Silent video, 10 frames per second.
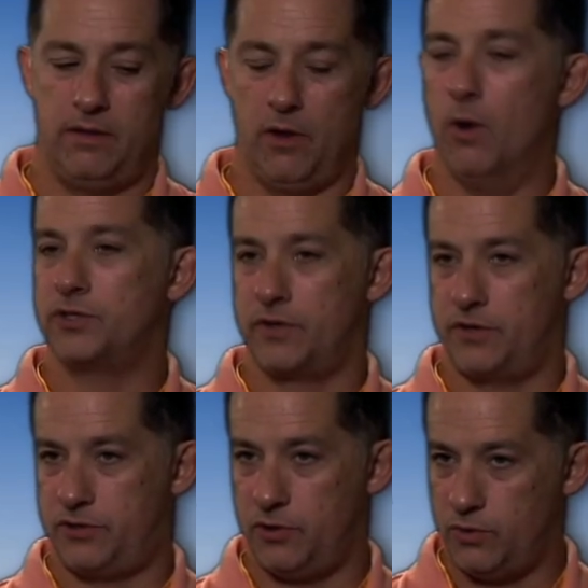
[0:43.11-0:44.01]
Those are
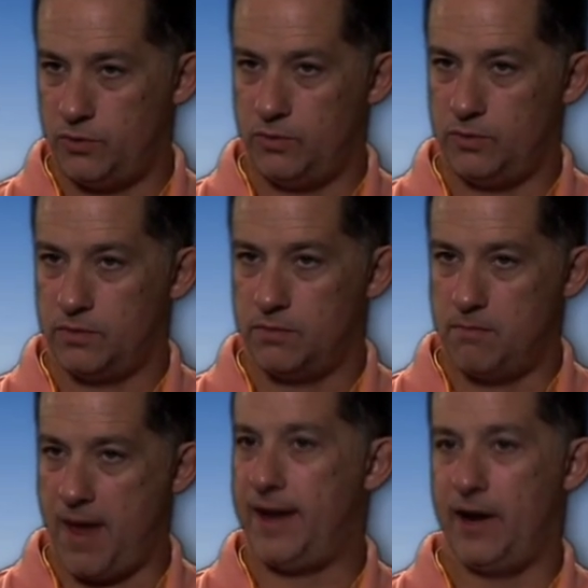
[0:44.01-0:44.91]
the two
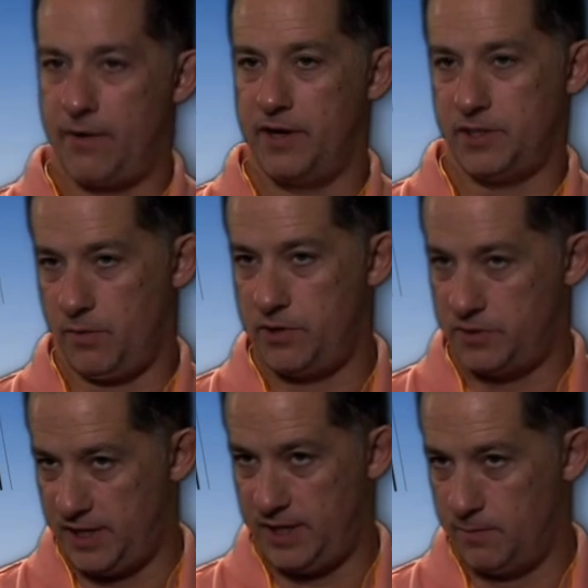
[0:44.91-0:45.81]
main areas that we're
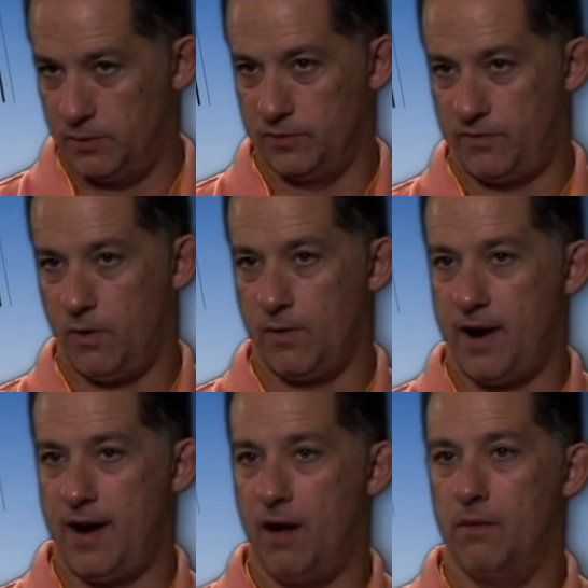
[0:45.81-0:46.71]
using eBuilder for
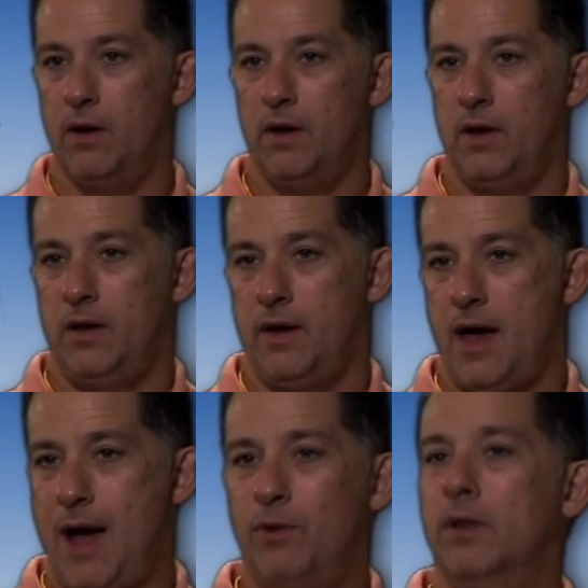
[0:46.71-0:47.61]
right now.
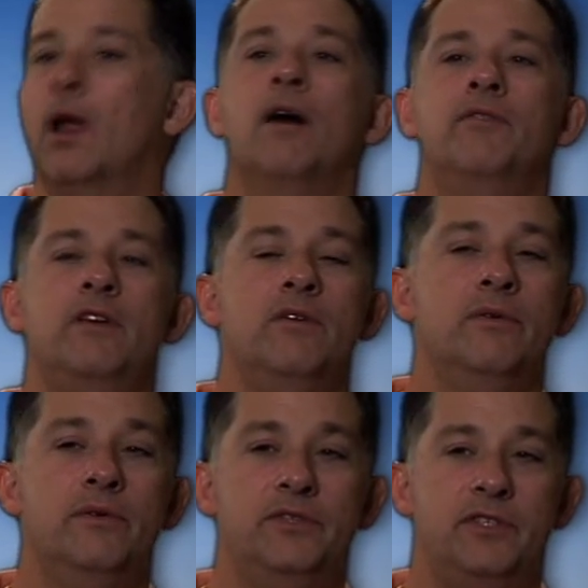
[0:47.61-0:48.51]
I would love to
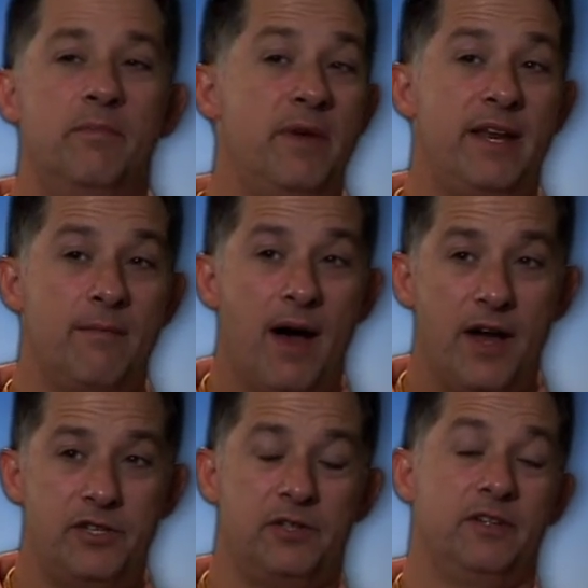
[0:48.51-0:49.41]
use the bidding
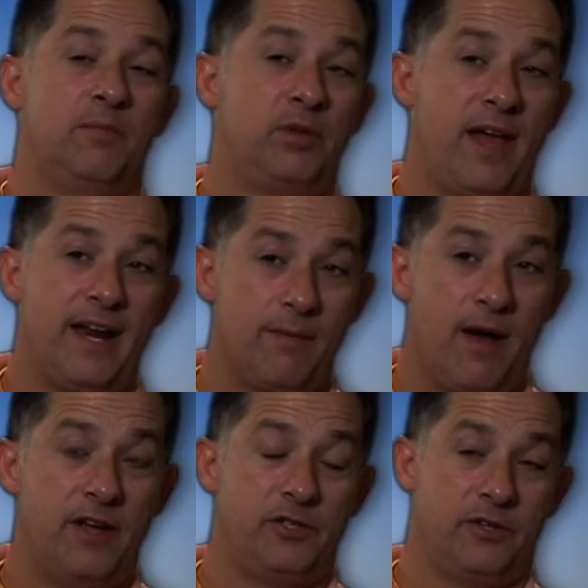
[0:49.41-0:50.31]
module and the planning
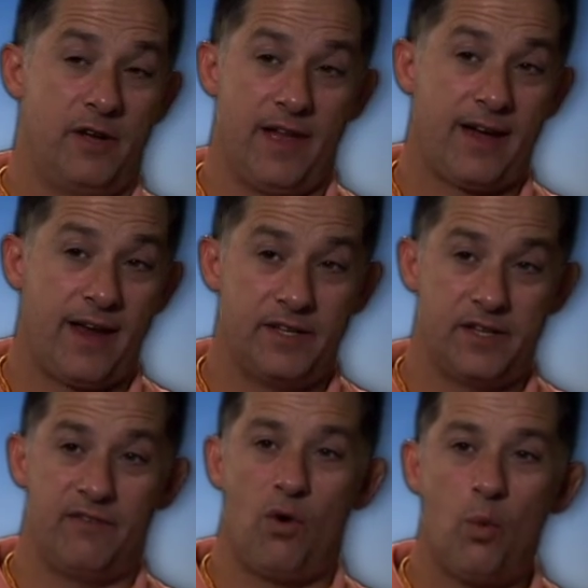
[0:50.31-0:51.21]
module and all that kind of
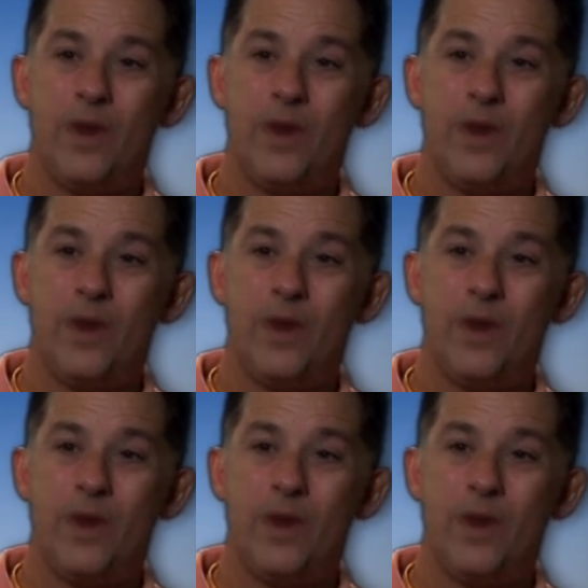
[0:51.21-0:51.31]
stuff.